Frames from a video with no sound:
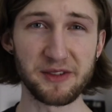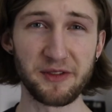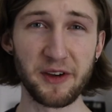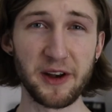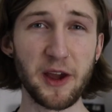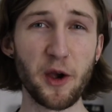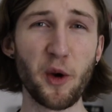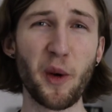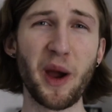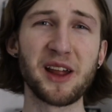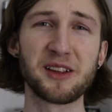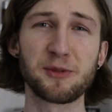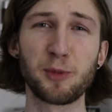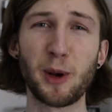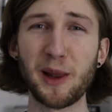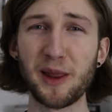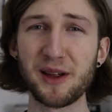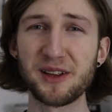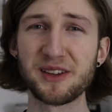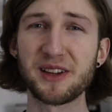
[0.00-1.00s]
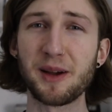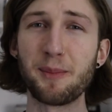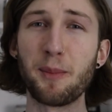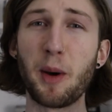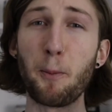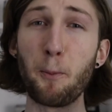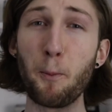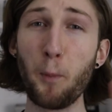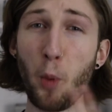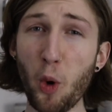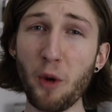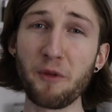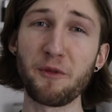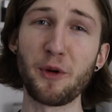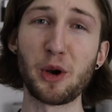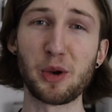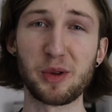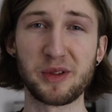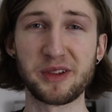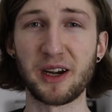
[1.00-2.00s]
video, as well as some more
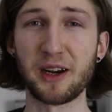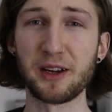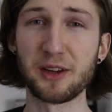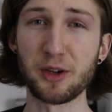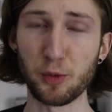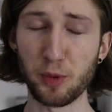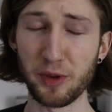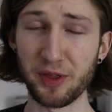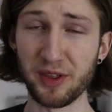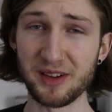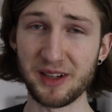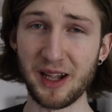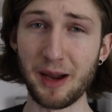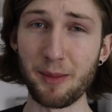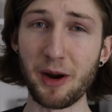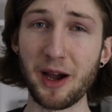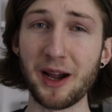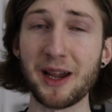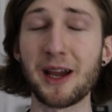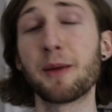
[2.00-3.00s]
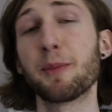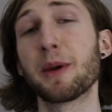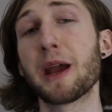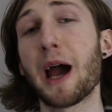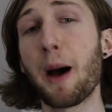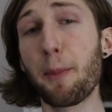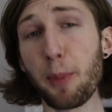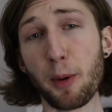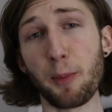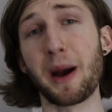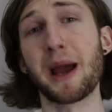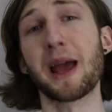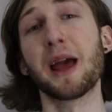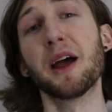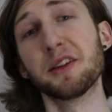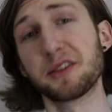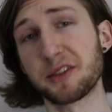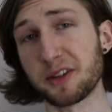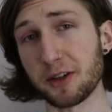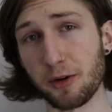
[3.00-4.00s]
photos that I took with this camera, are going to be up on my
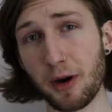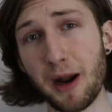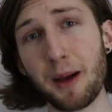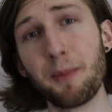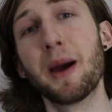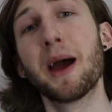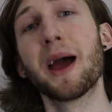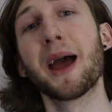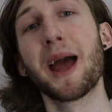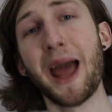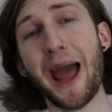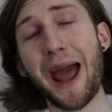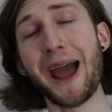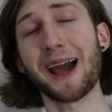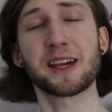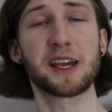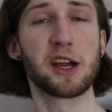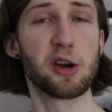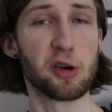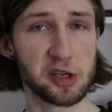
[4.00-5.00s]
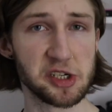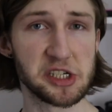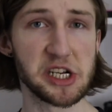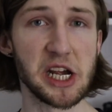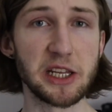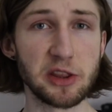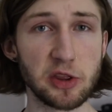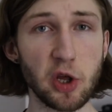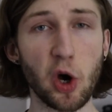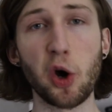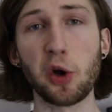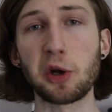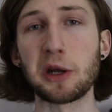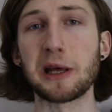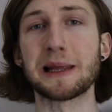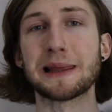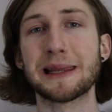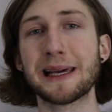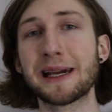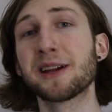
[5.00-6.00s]
Instagram at
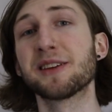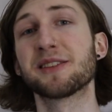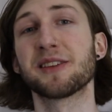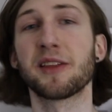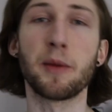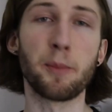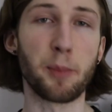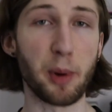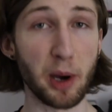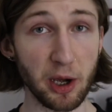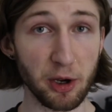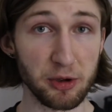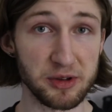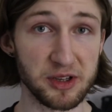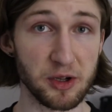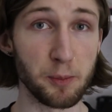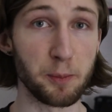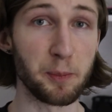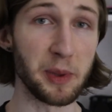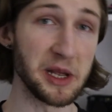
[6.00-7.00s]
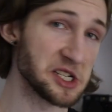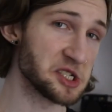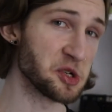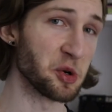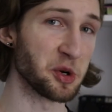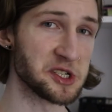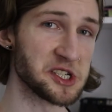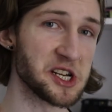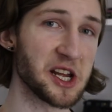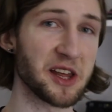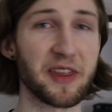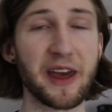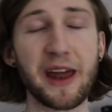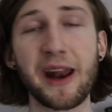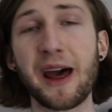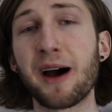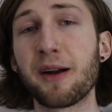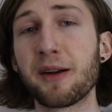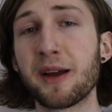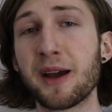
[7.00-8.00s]
KieranJDodd. Link is in the bio, so be sure to check that
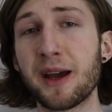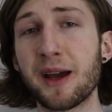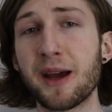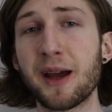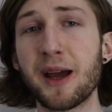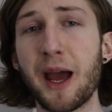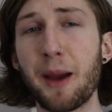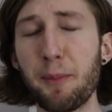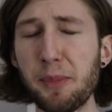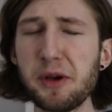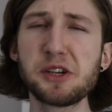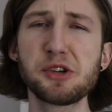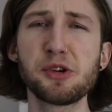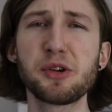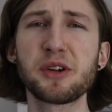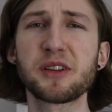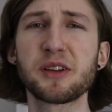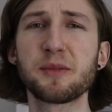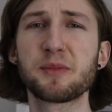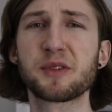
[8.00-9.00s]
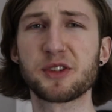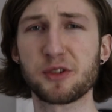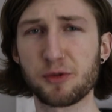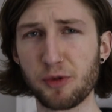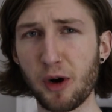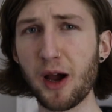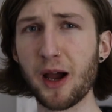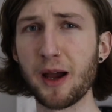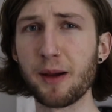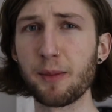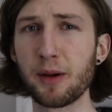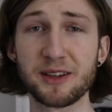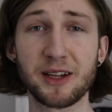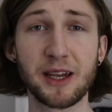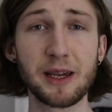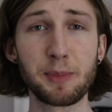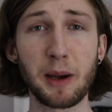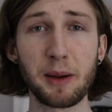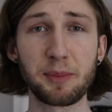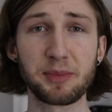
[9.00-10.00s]
out. And be sure to subscribe to
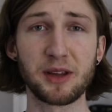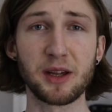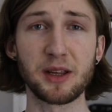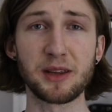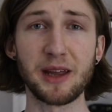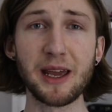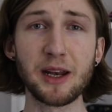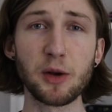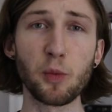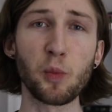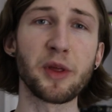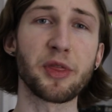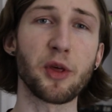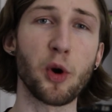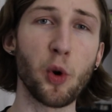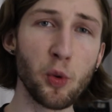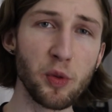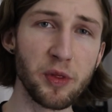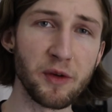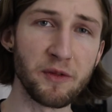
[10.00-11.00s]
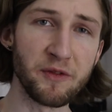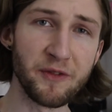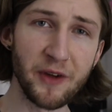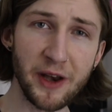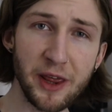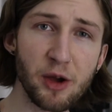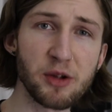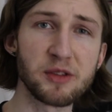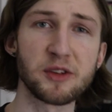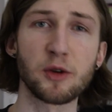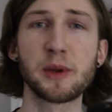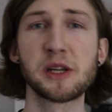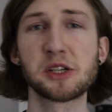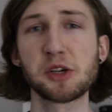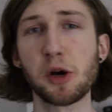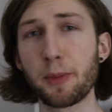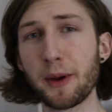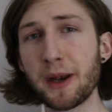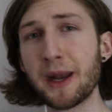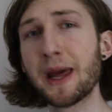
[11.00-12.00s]
keep up to date with all the videos I'll be
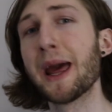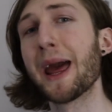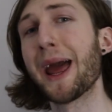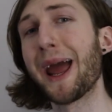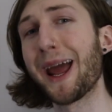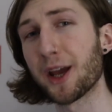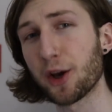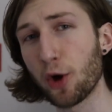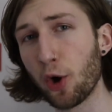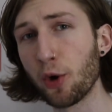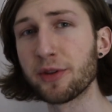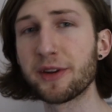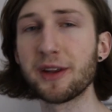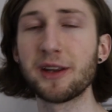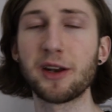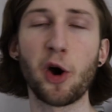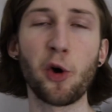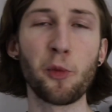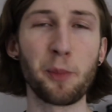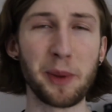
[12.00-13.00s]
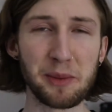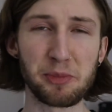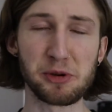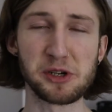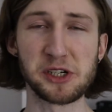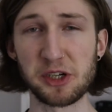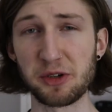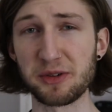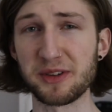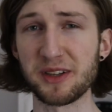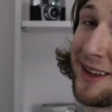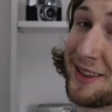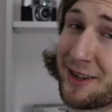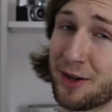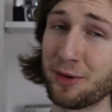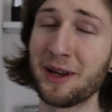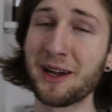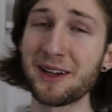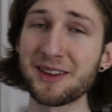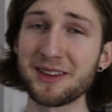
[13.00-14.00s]
dropping and content I'll be producing.
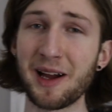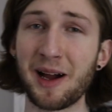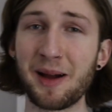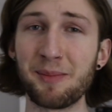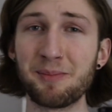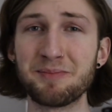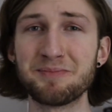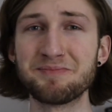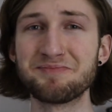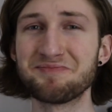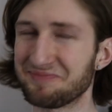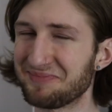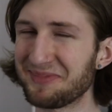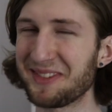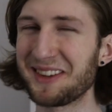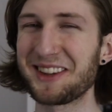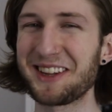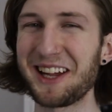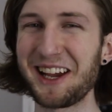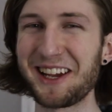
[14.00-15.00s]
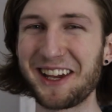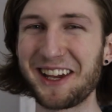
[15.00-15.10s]
Until next time, take